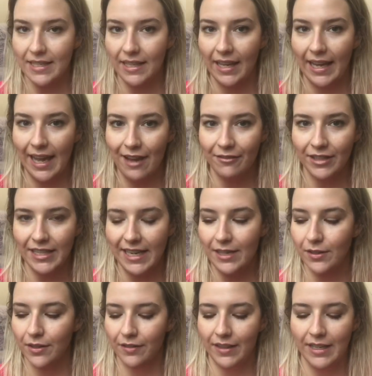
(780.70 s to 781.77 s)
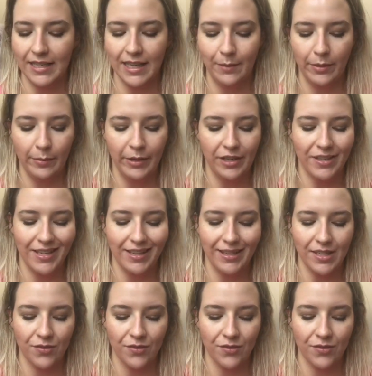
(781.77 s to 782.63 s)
These are like everyday sort of things that I'm going to be using.